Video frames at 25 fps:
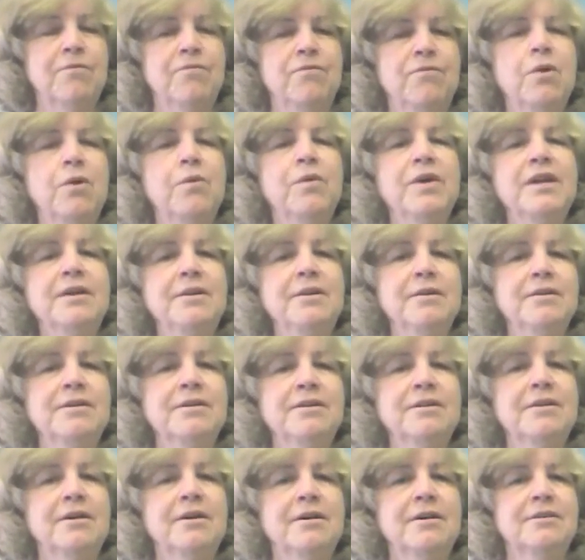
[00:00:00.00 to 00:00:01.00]
very
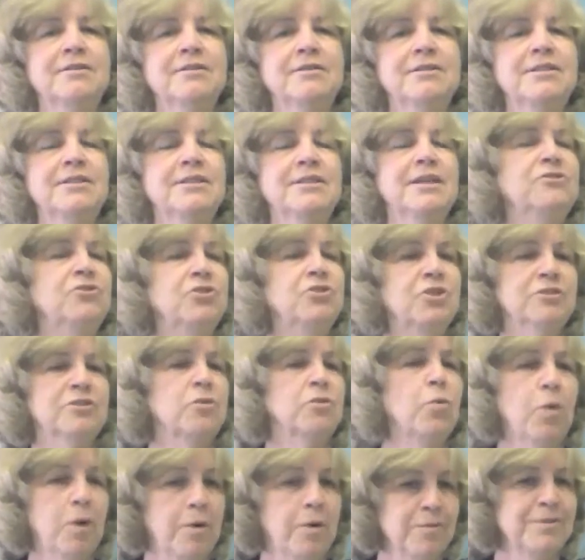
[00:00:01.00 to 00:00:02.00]
sentient
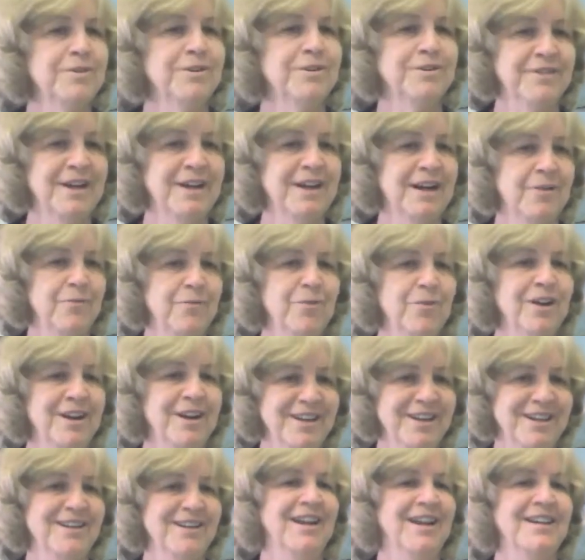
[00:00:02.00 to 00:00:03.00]
quote that I
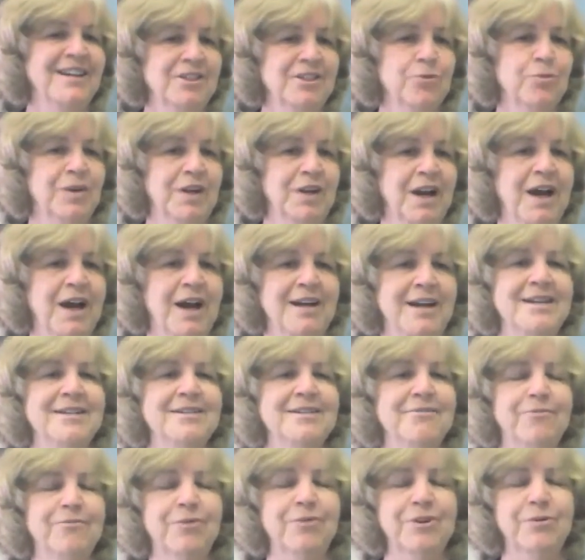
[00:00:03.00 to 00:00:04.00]
really like to rely
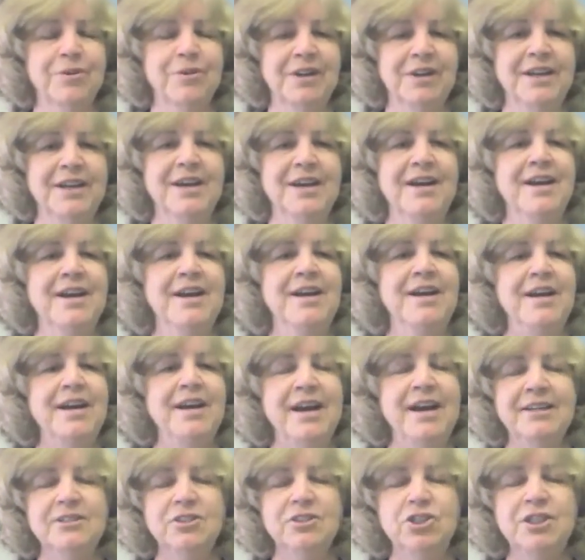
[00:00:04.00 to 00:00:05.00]
on frequently,
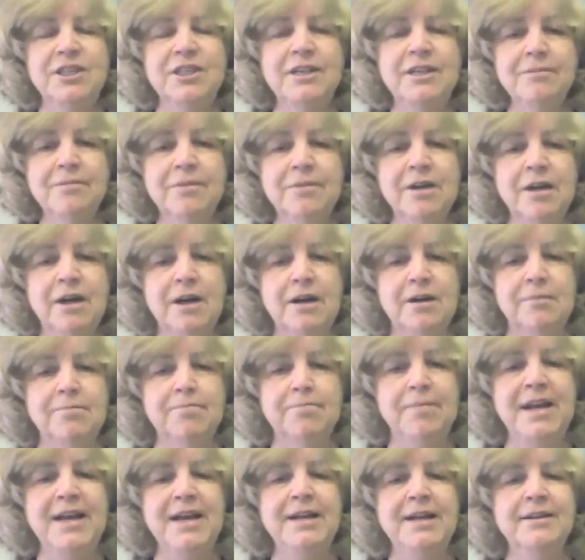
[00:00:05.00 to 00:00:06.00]
and she
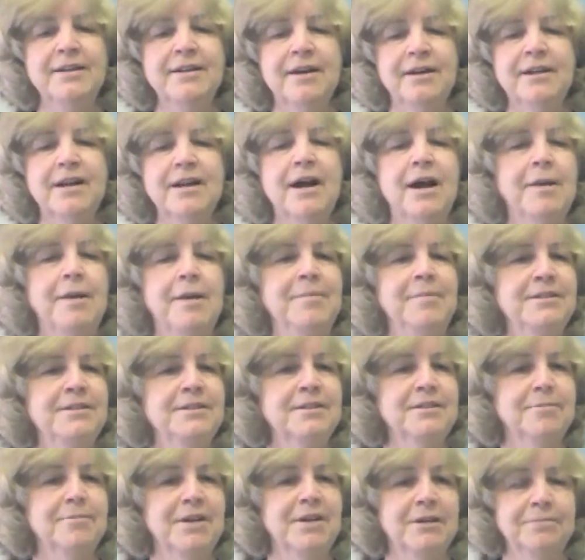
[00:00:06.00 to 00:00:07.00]
made a
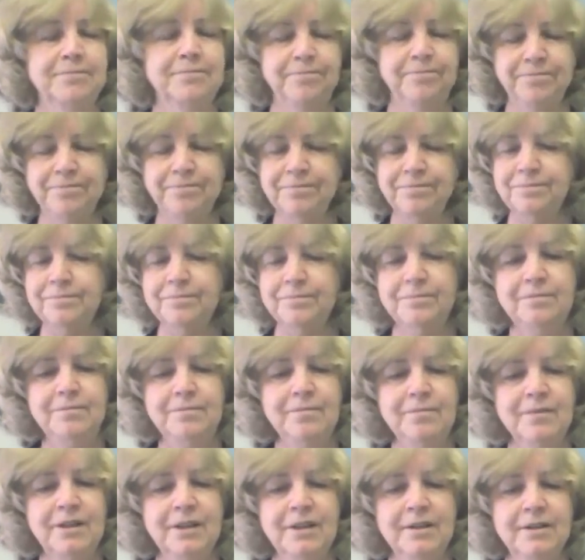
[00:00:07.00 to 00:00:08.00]
comment about
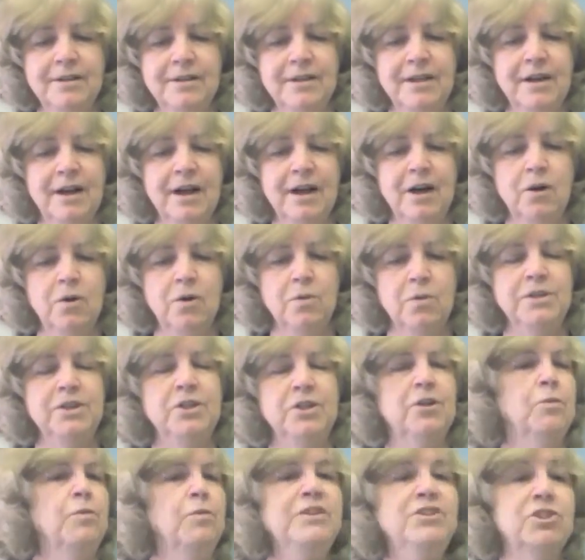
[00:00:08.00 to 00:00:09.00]
how
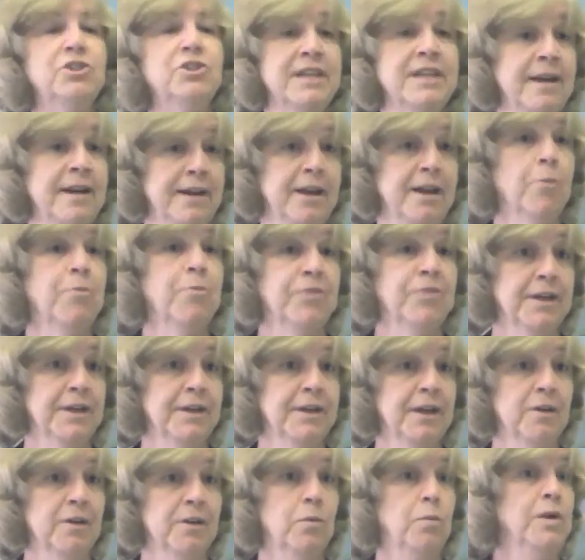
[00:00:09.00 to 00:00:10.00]
we just can't help
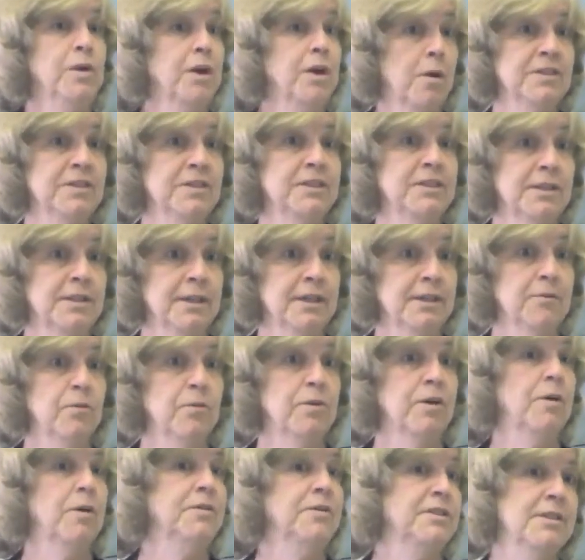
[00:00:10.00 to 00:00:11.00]
thinking. We always think.
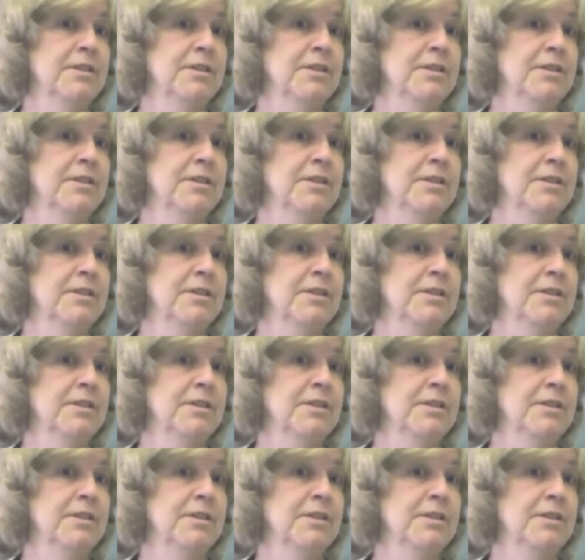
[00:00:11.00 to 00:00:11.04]
We're always